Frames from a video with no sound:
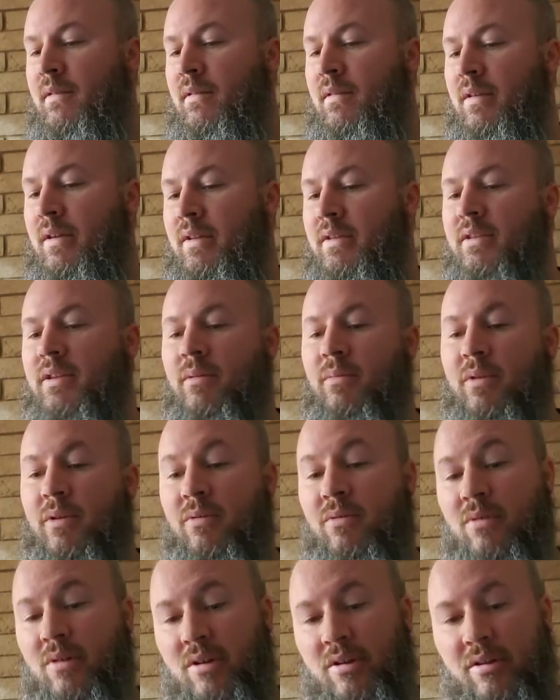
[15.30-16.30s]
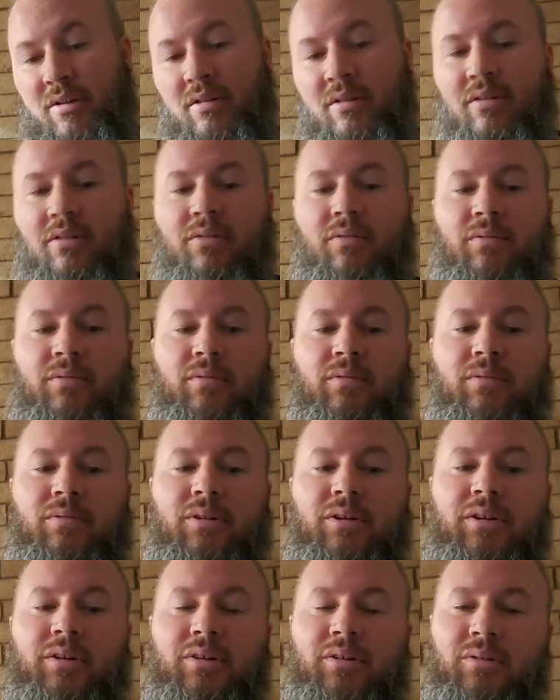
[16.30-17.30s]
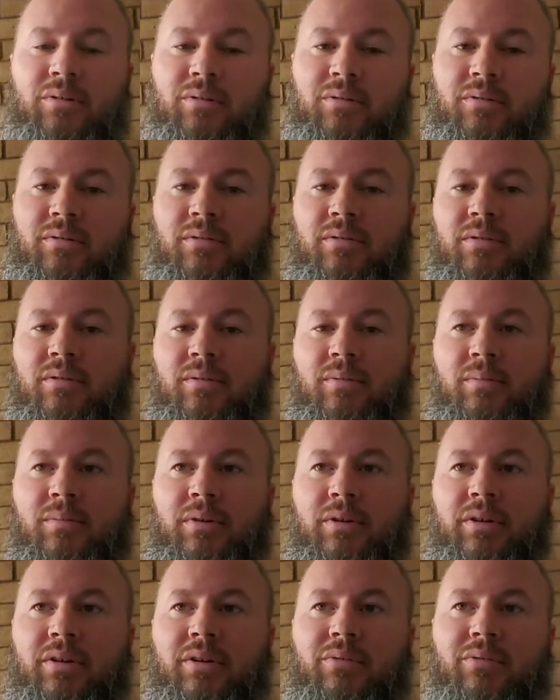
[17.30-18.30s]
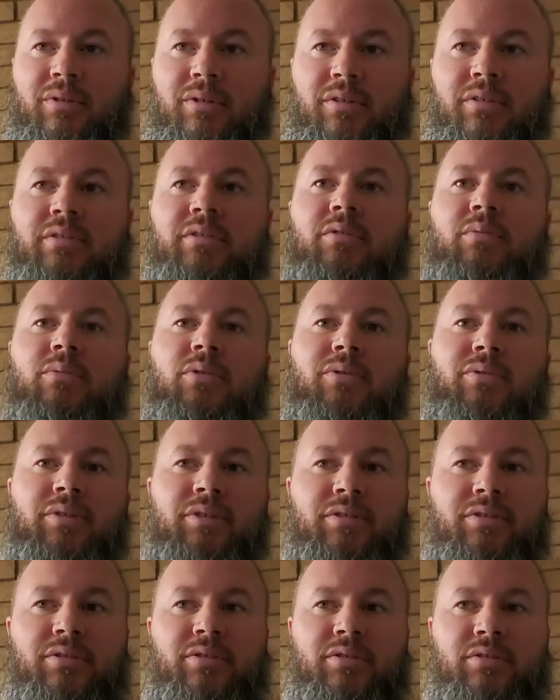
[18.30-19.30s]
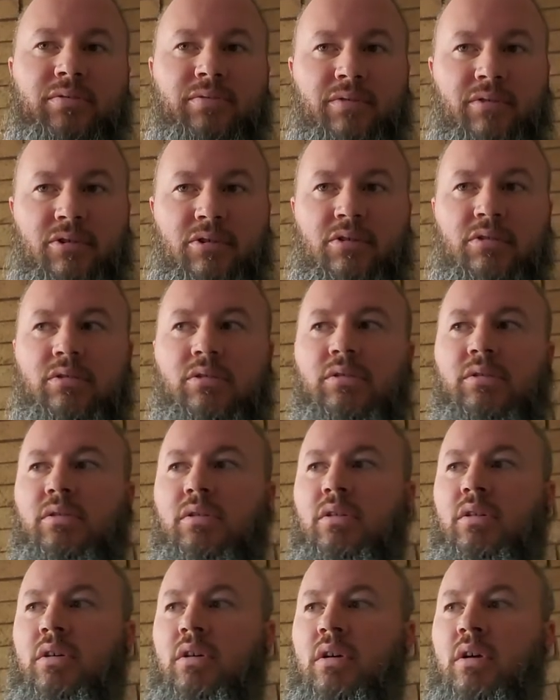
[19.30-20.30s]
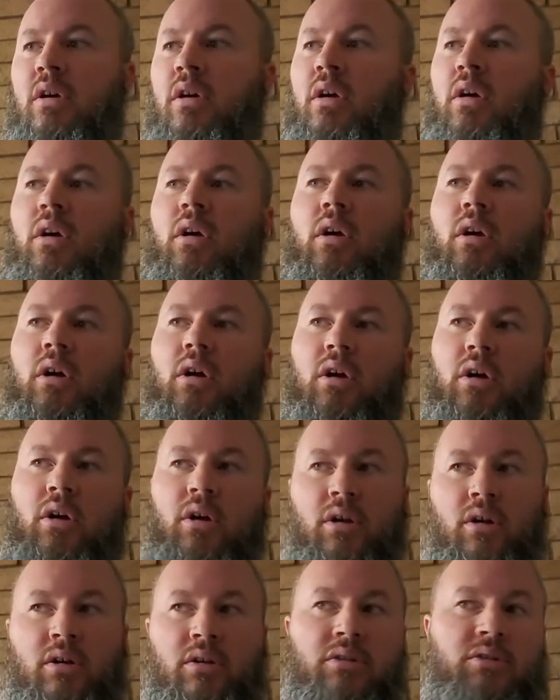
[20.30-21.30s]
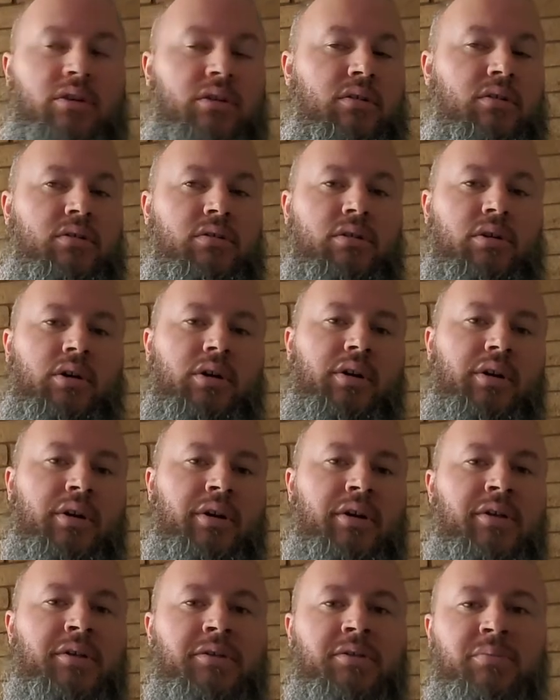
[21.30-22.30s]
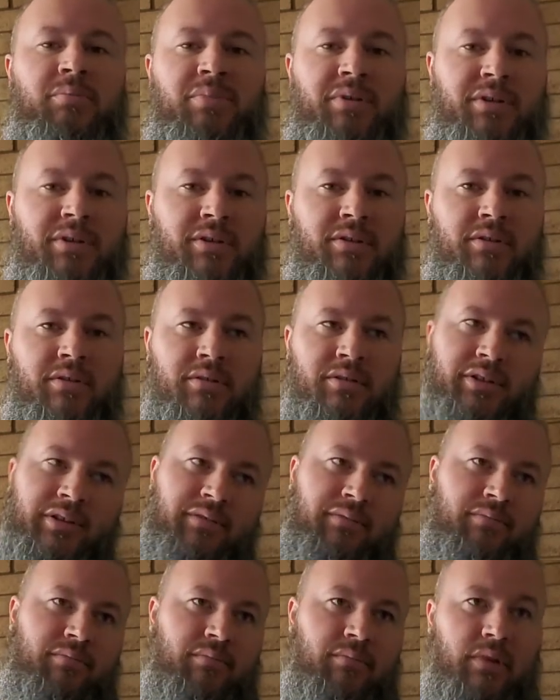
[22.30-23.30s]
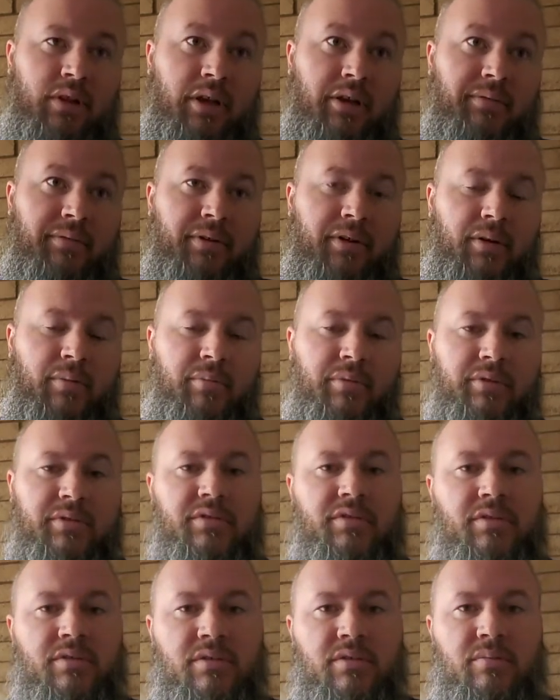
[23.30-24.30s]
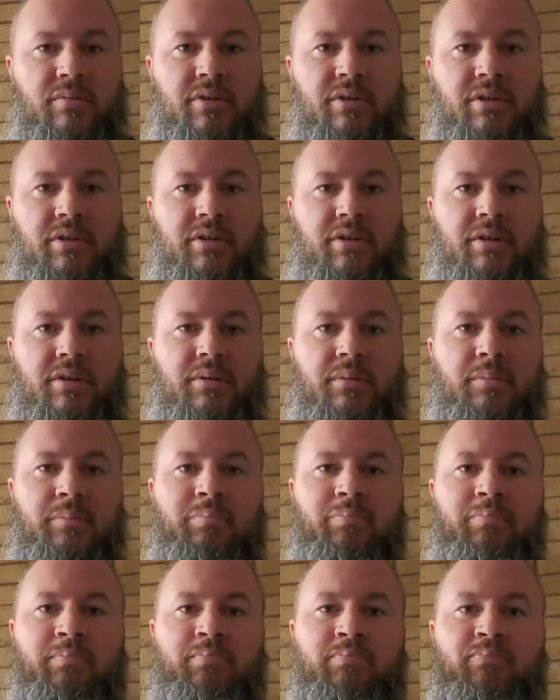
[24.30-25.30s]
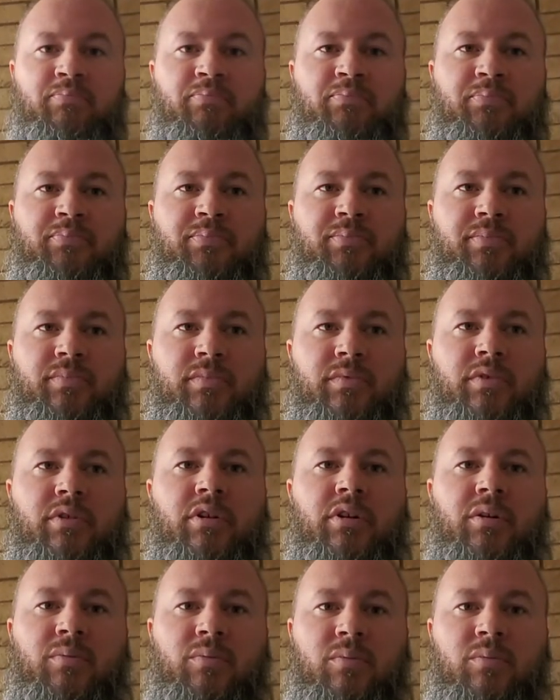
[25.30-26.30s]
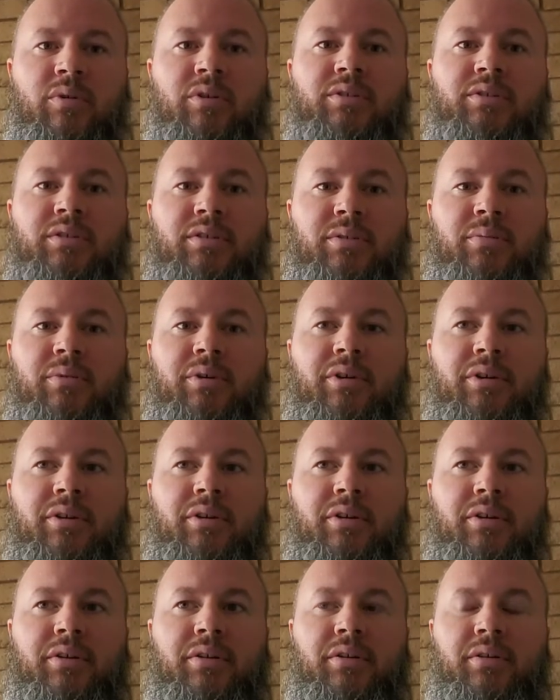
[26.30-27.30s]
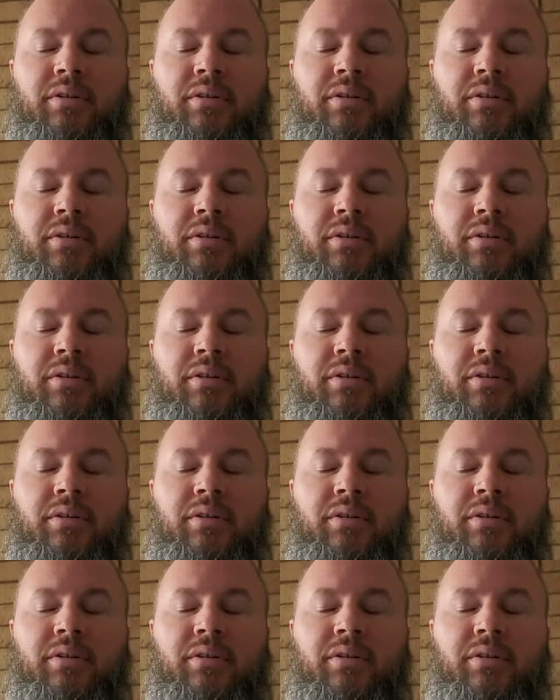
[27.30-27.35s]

it's something I wanted to do for a while, but I wanted to do my research first. So and then life happened, so it's been a couple months in the making.